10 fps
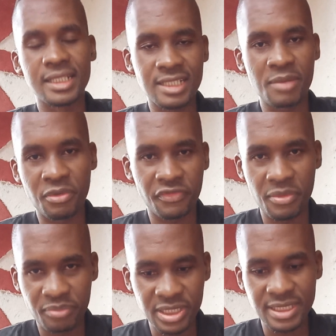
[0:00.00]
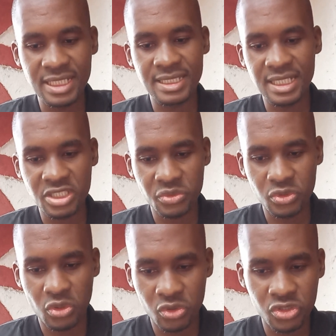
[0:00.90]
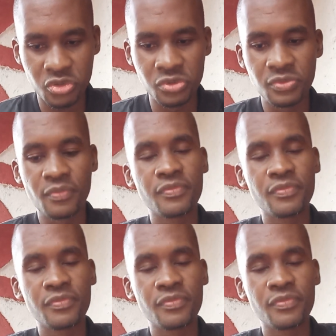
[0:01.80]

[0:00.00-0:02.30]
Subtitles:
the type of a business that you will go to,